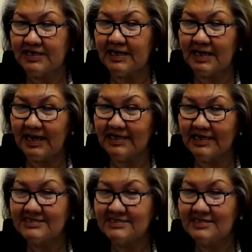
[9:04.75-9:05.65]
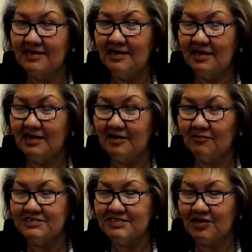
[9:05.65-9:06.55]
and gas and I
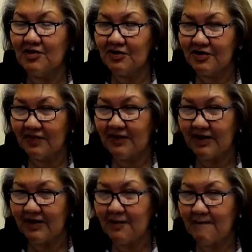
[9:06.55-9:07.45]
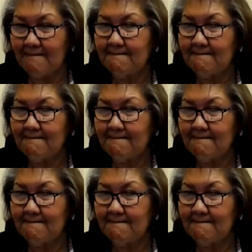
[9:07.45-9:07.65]
was a clerk there.